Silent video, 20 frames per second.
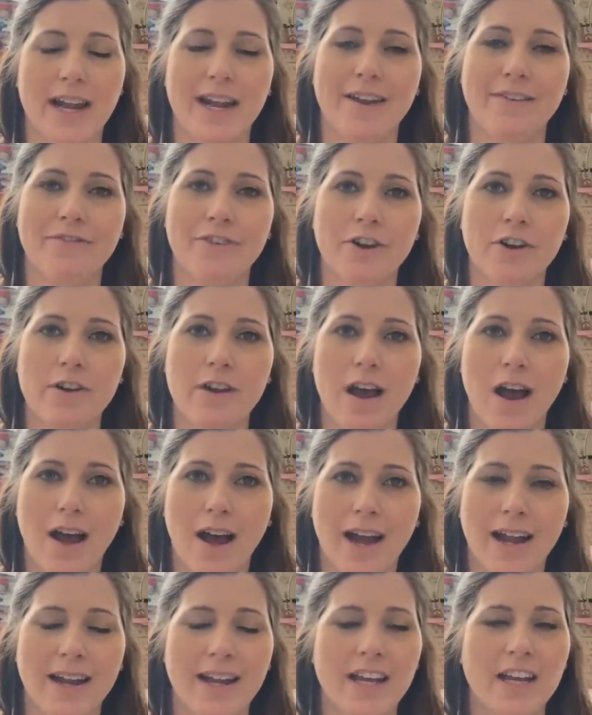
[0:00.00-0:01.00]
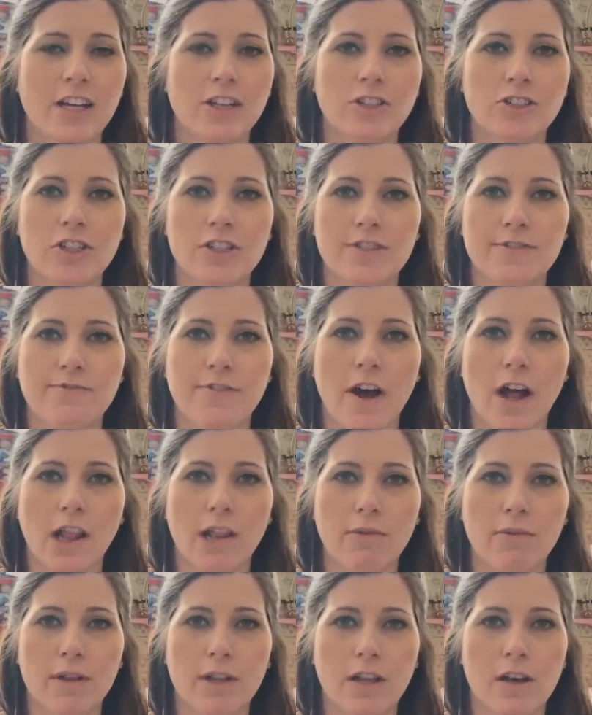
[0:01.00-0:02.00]
And if you're not, just
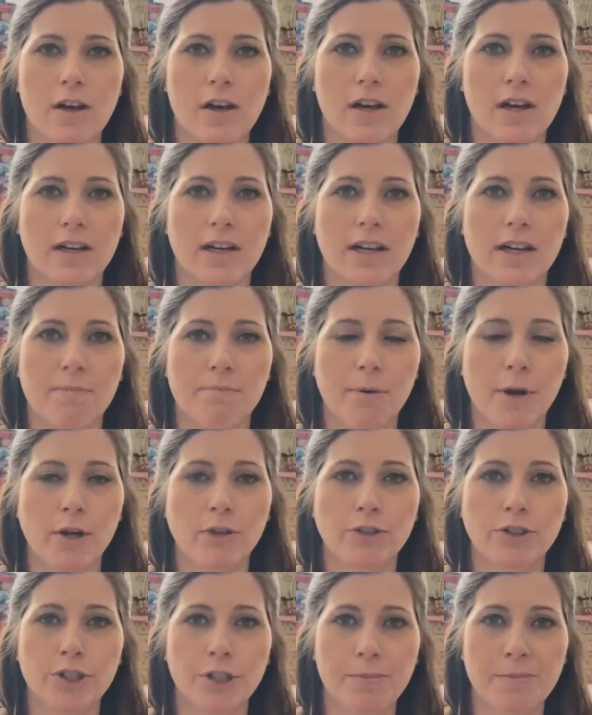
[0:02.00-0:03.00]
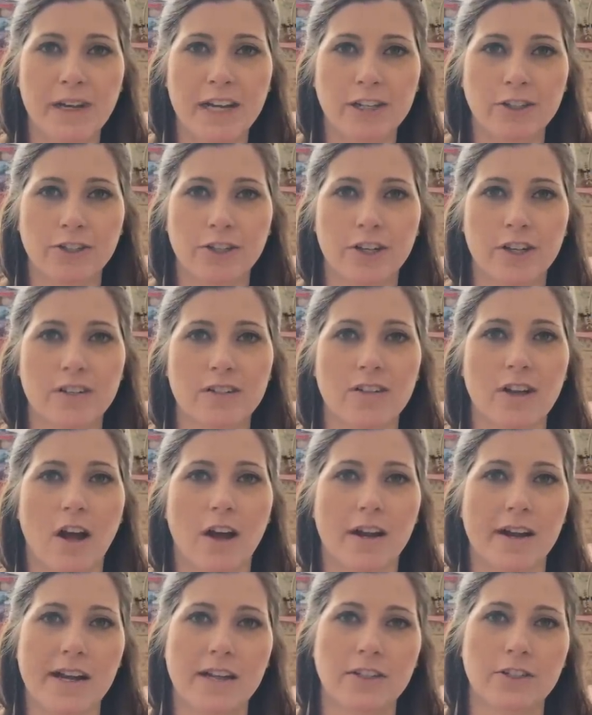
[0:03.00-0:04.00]
follow along, post your pictures
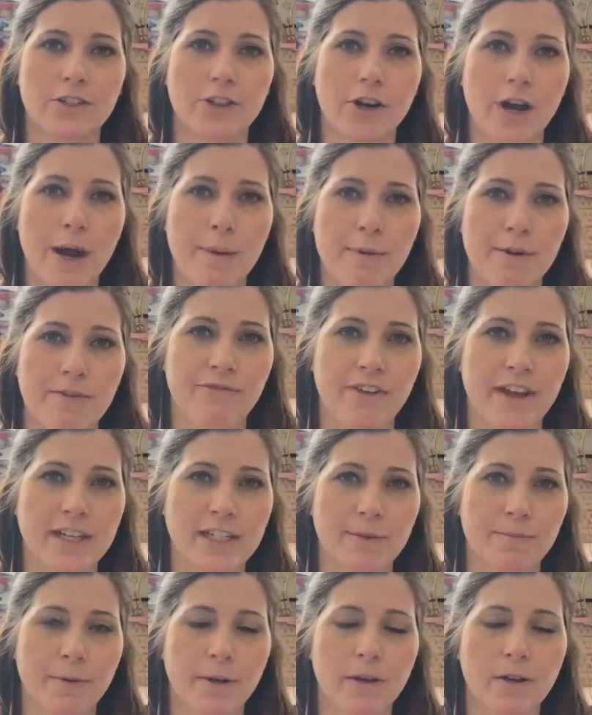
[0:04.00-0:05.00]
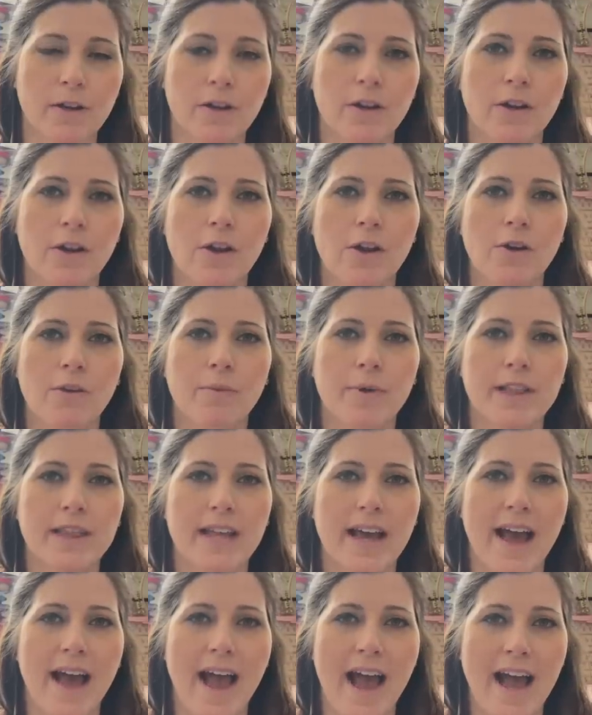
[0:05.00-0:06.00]
on Instagram Facebook with
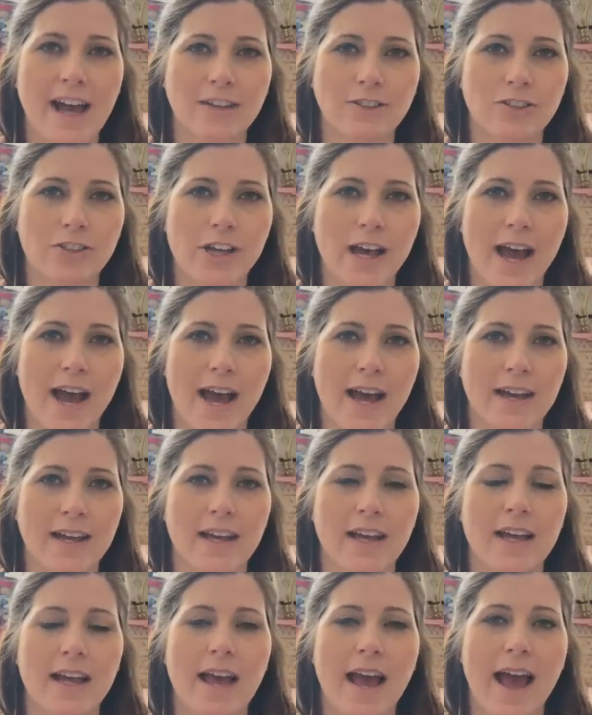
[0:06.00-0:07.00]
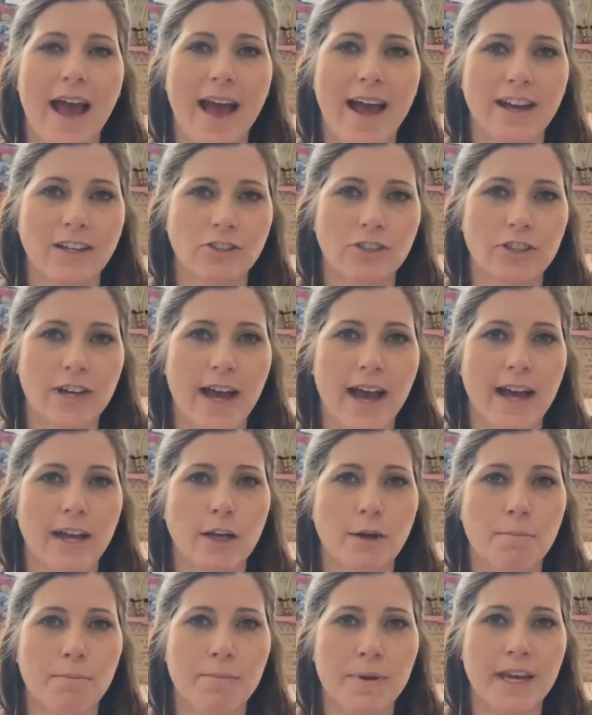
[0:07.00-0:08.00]
the hashtag,
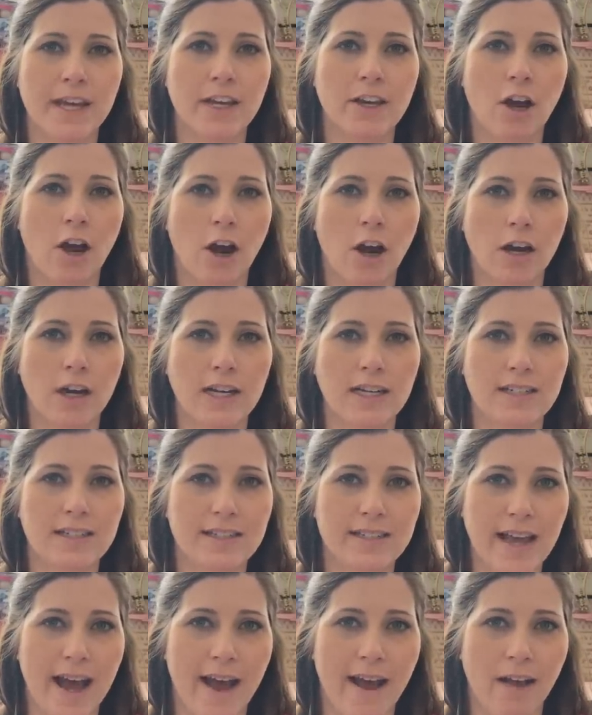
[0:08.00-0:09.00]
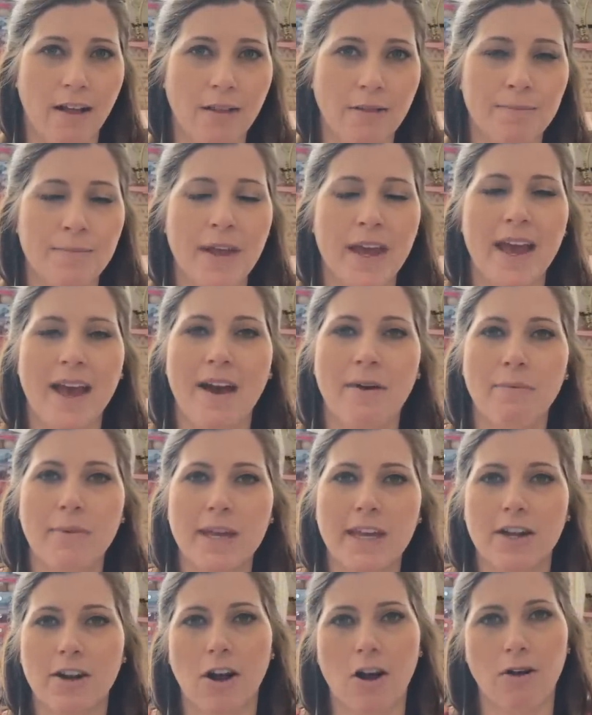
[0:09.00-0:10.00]
hashtag Big Hearted Sal, and we
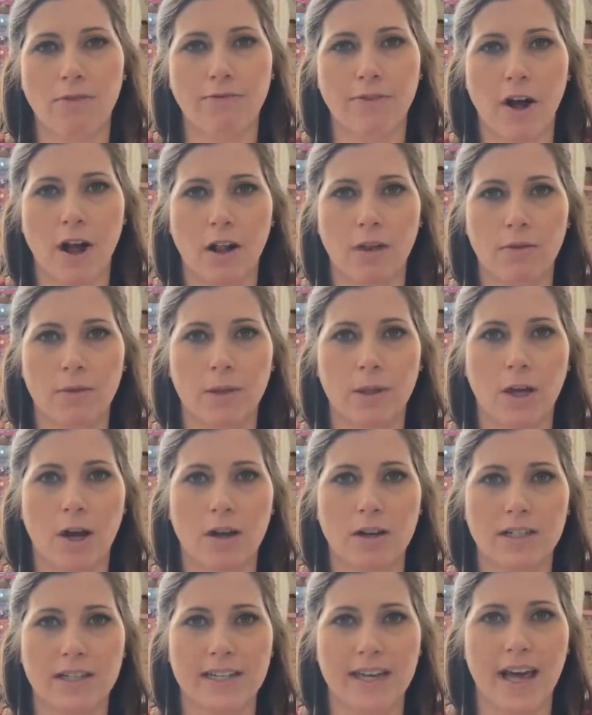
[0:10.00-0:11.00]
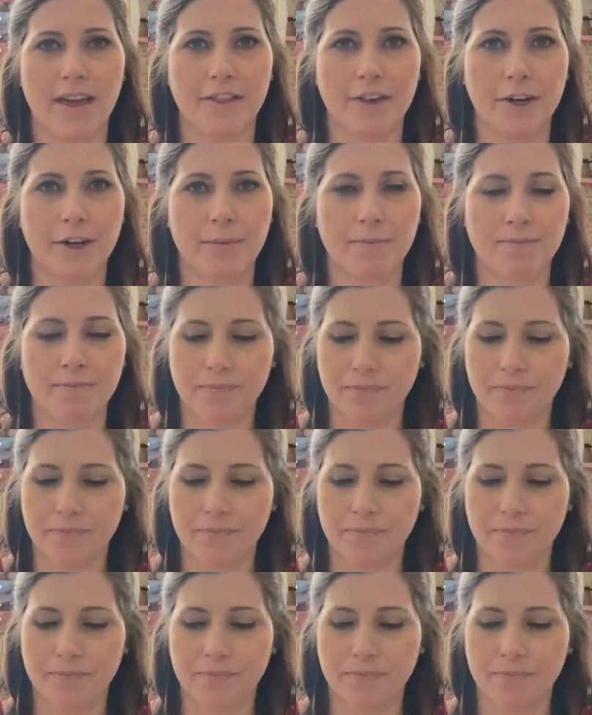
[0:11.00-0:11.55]
can all follow along together.